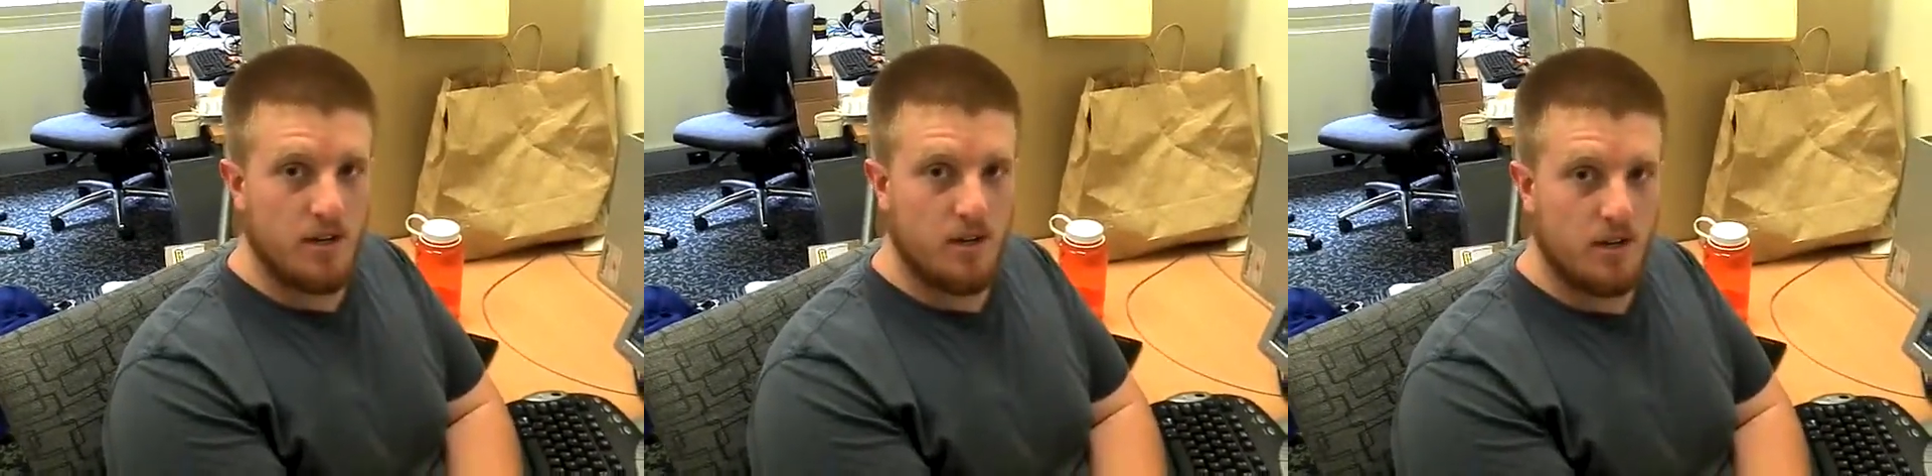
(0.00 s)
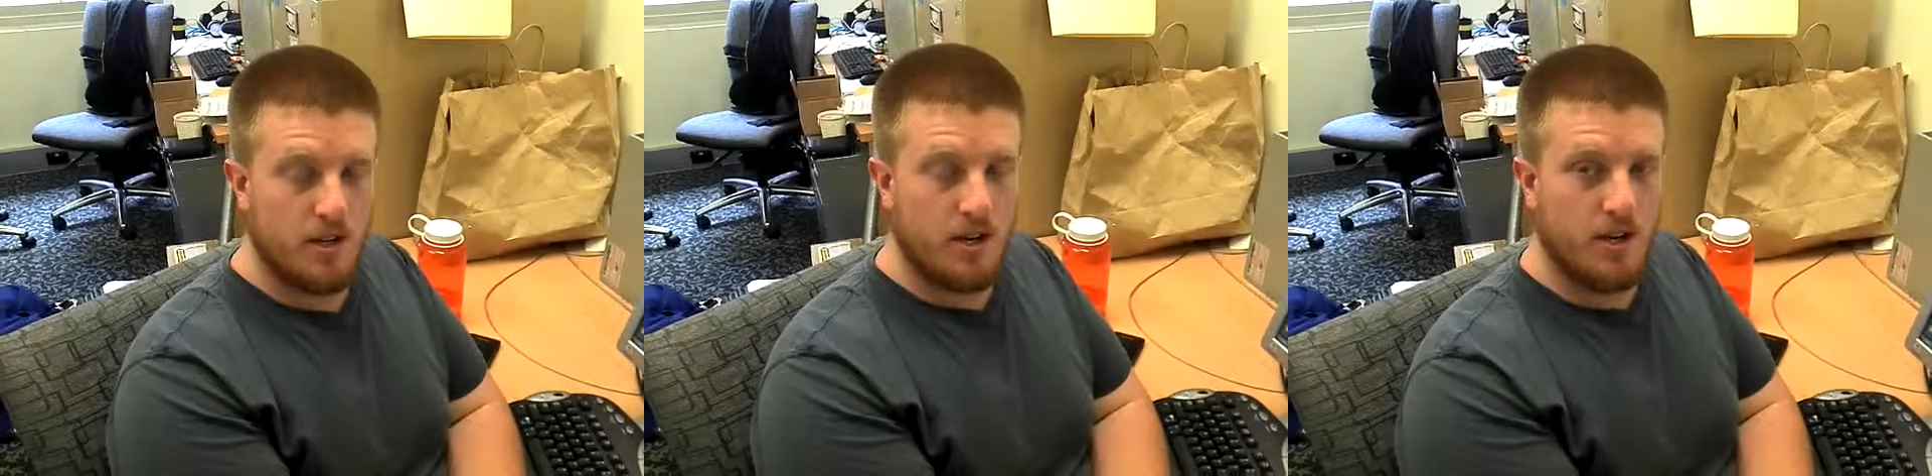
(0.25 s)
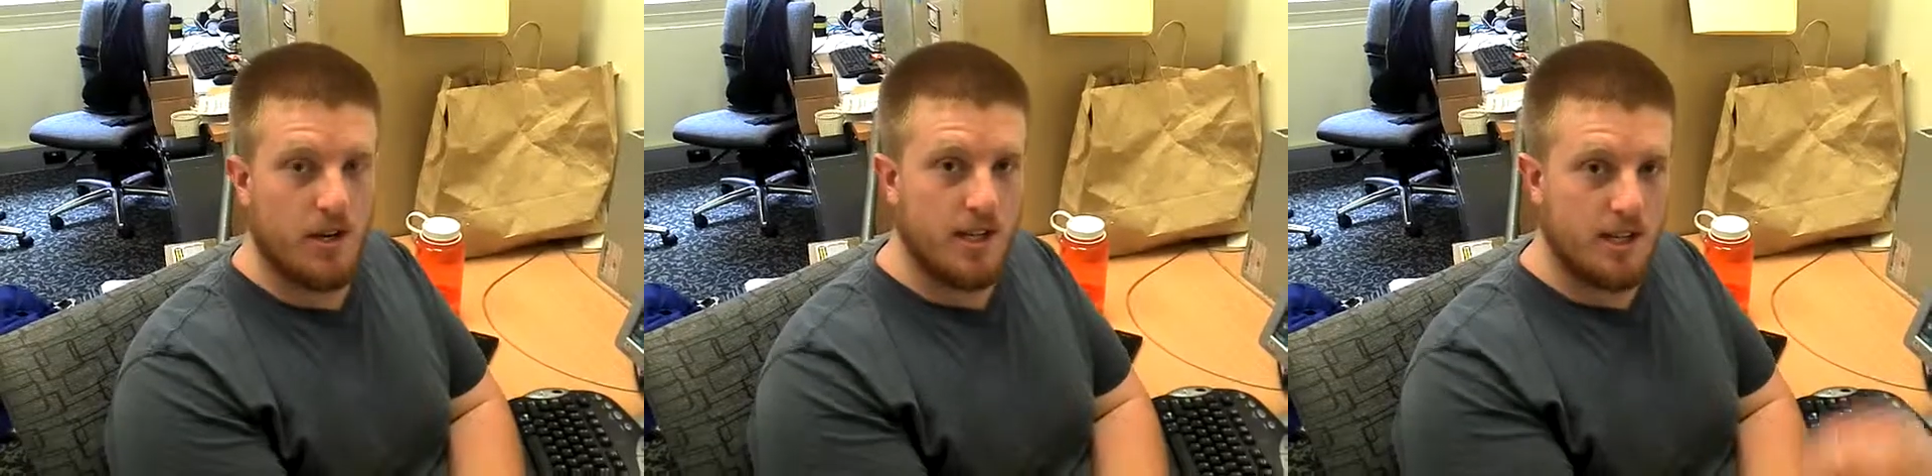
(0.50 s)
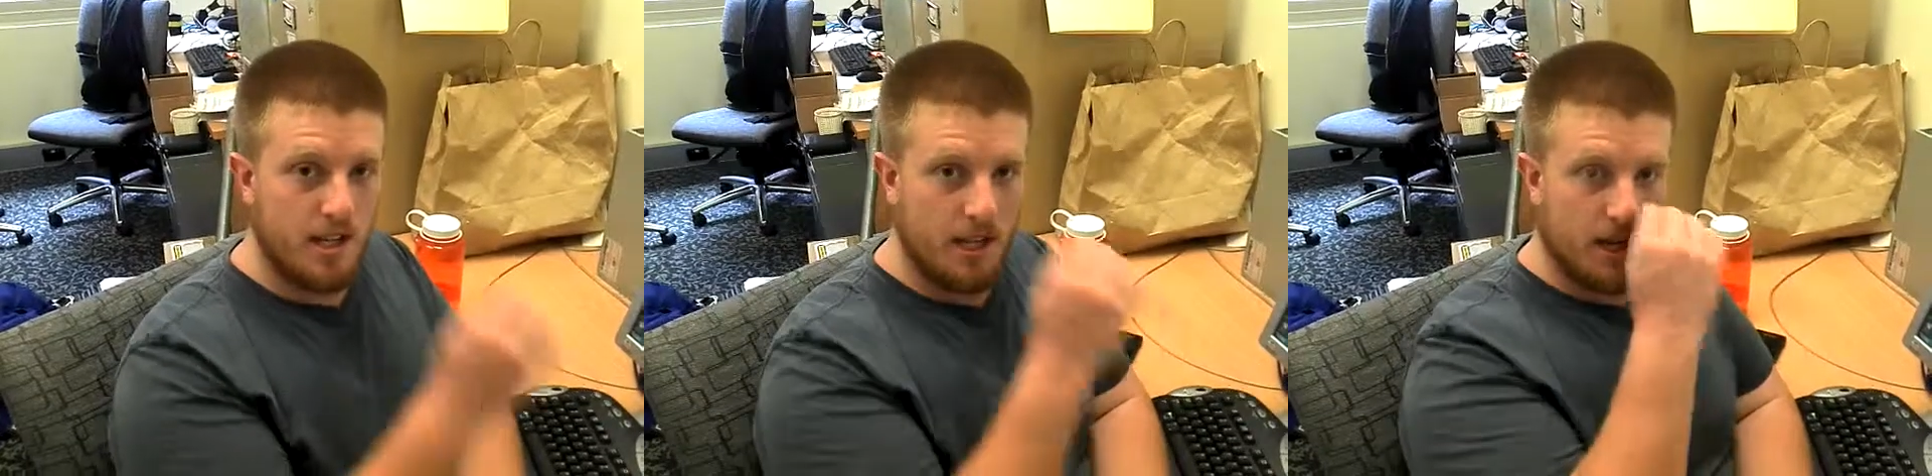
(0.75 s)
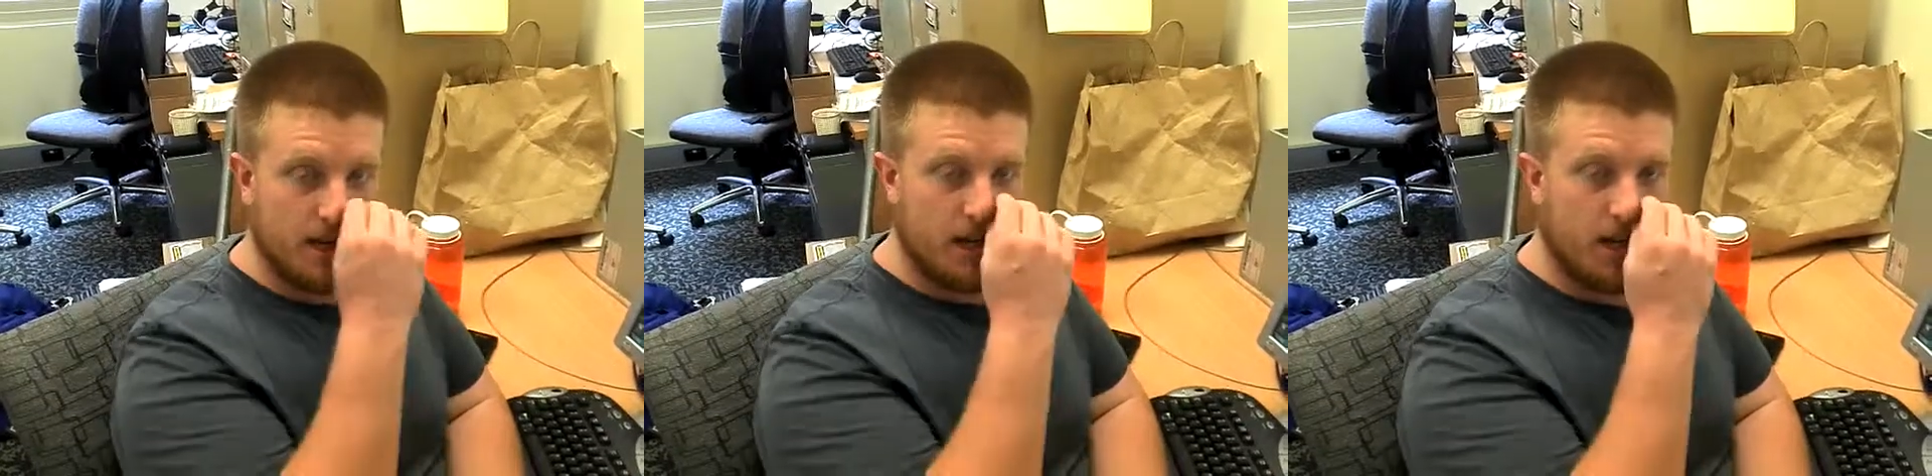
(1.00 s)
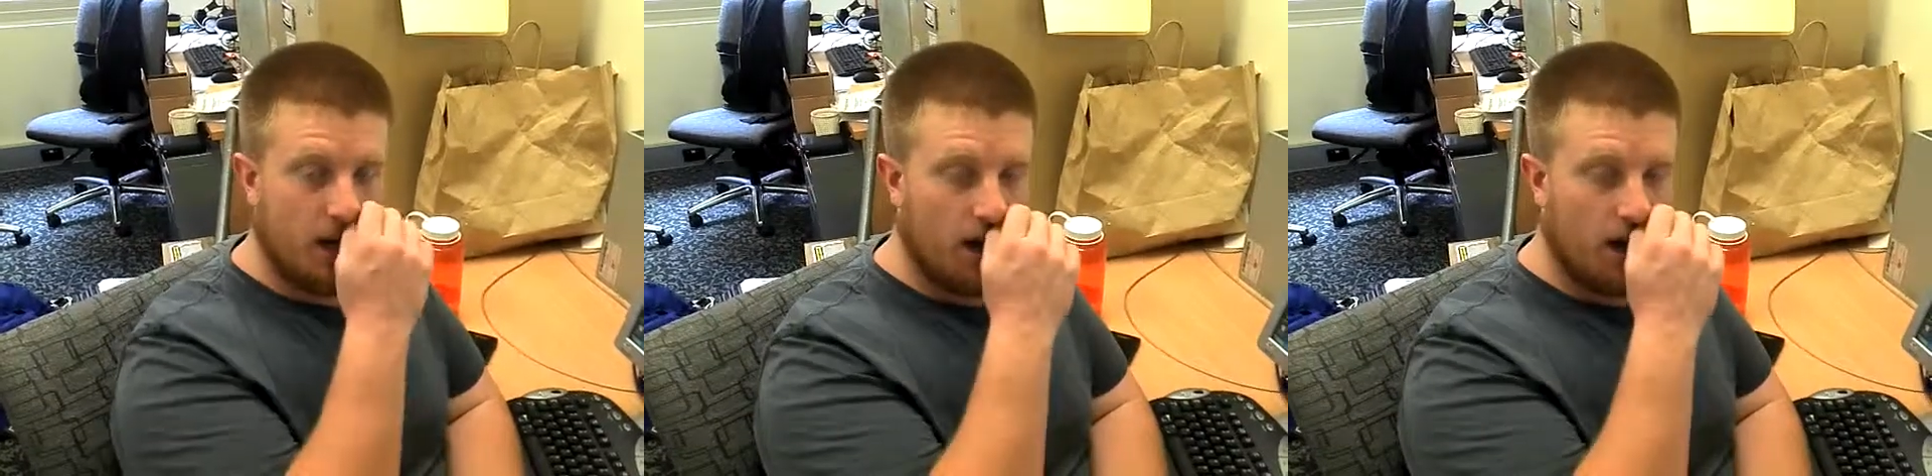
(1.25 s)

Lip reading: as long as I don't get silly, because I